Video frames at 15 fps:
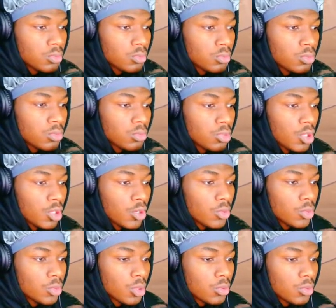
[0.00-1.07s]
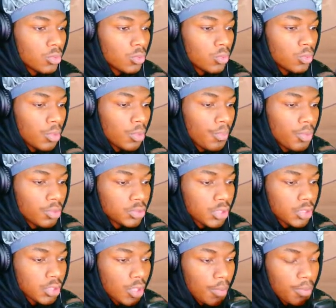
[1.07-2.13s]
you know, the, the points
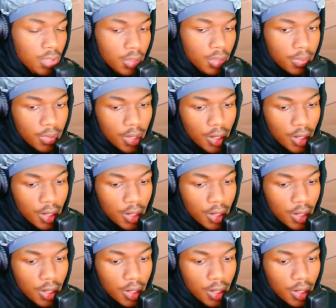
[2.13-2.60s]
that they put up and